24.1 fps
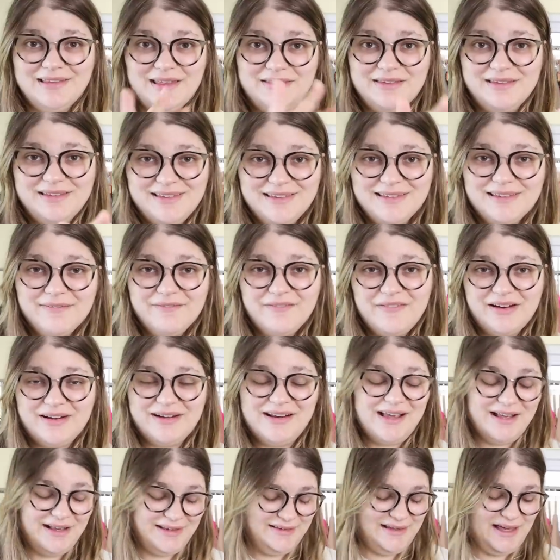And then this is a
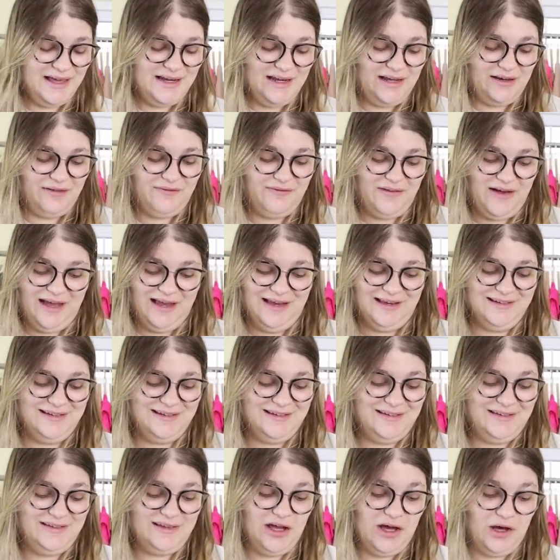very exciting find.
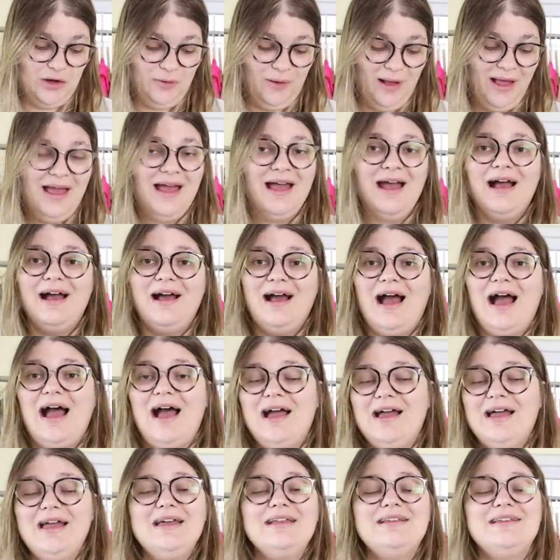So
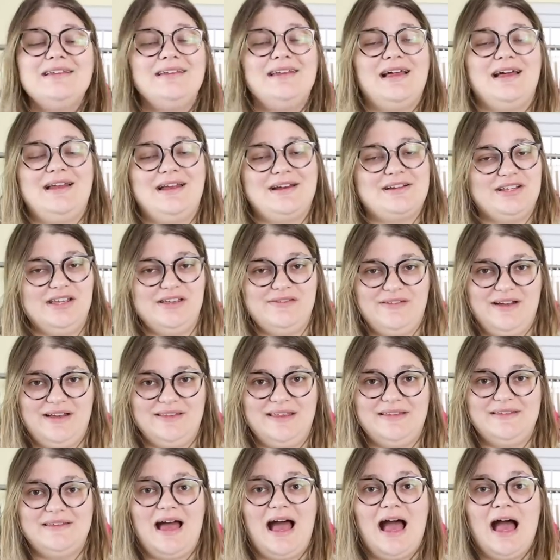I did not actually
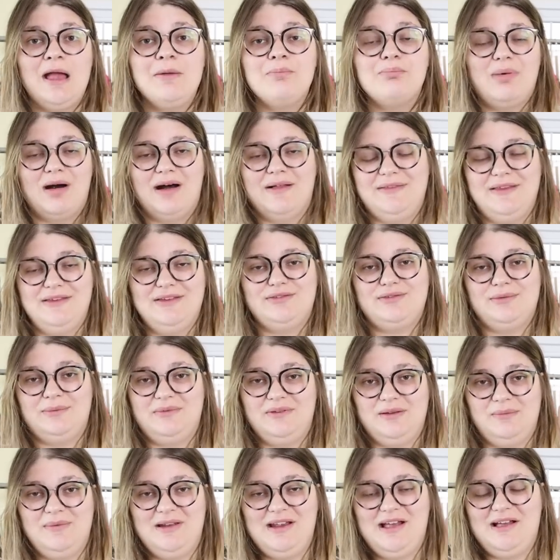find this. I bought this from
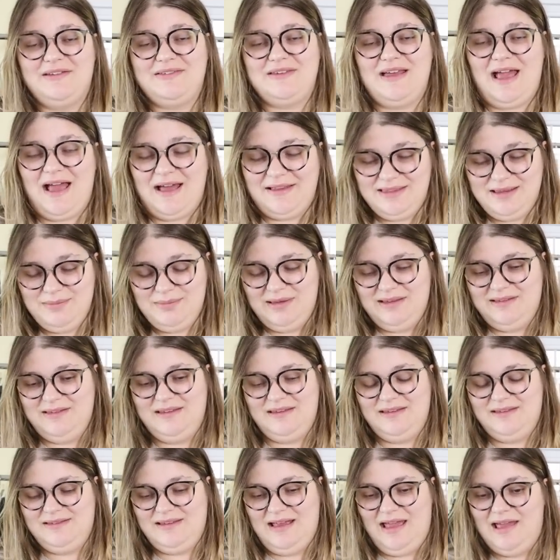somebody else at the bins
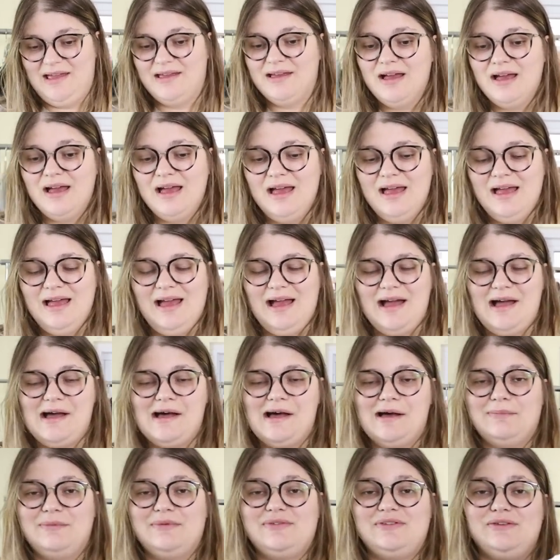this day.
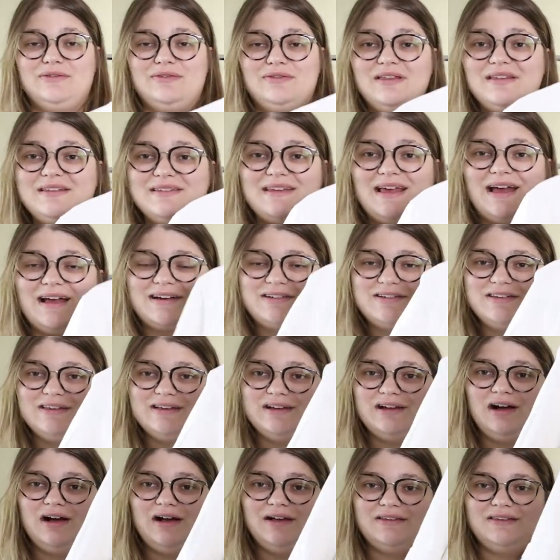Um, so this
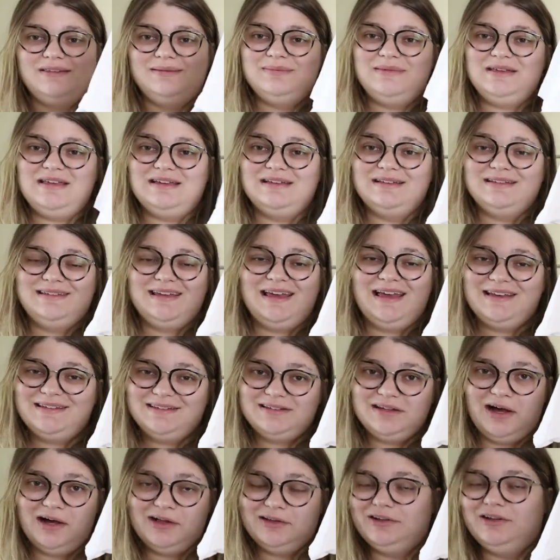actually cost me
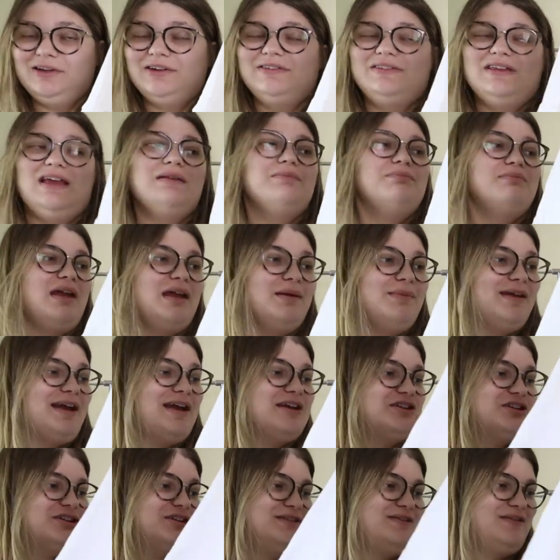$10 and maybe
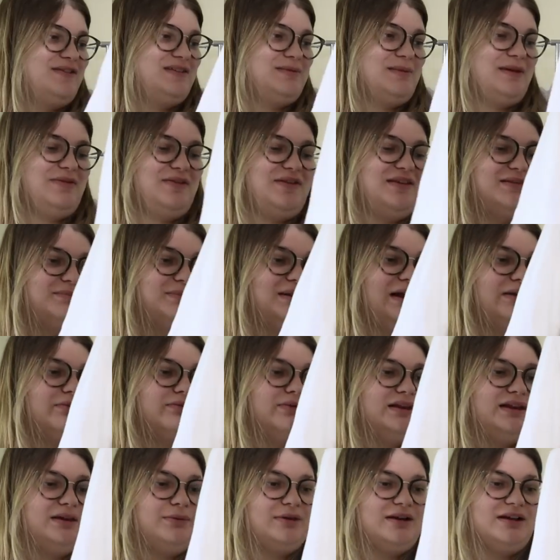I shouldn't have spent this, but I
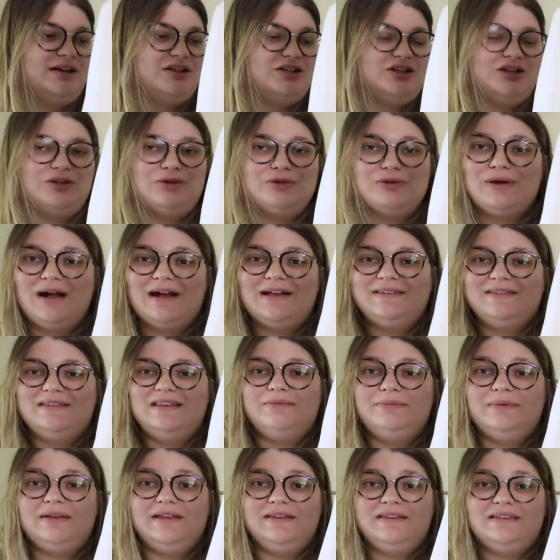really wanted to show you guys
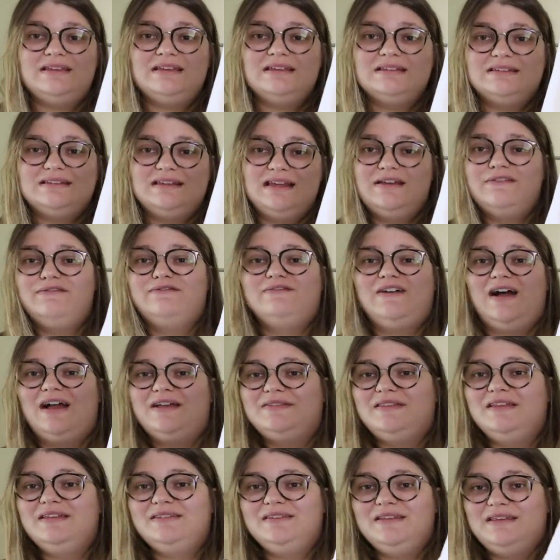this because he did
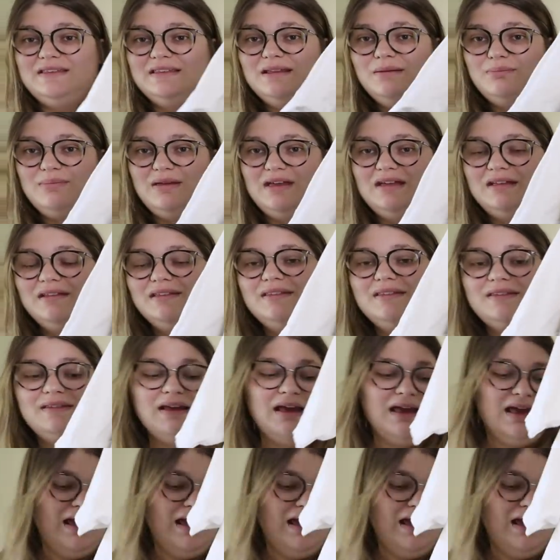find this in the bins.